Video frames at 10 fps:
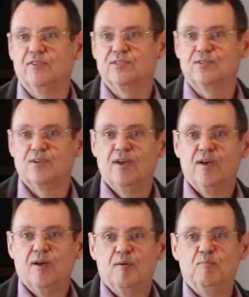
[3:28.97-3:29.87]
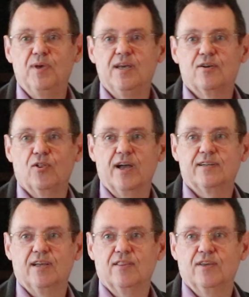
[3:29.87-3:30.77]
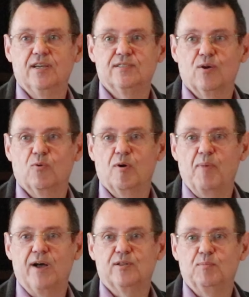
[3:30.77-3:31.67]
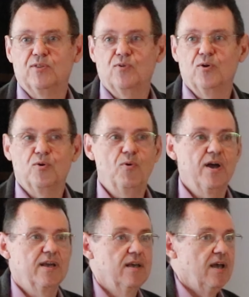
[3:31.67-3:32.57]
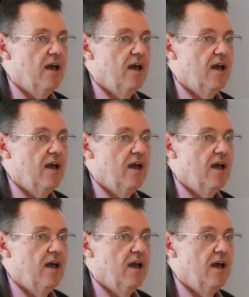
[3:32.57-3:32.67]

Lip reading: This is me collecting things that were about to be thrown away.